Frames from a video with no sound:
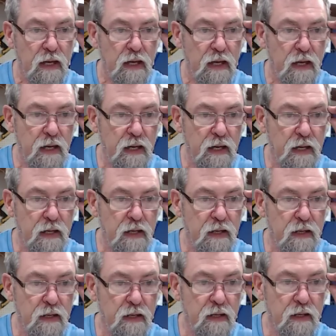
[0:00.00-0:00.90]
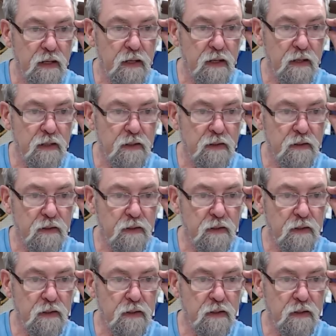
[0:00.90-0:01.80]
And
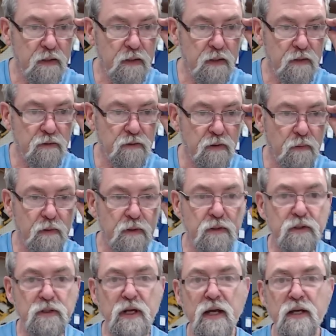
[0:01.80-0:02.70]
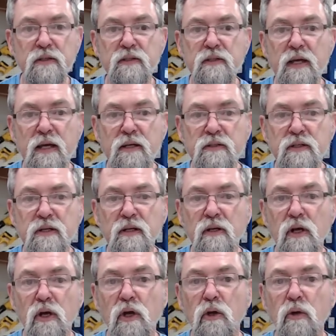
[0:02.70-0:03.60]
intro and text, that's it.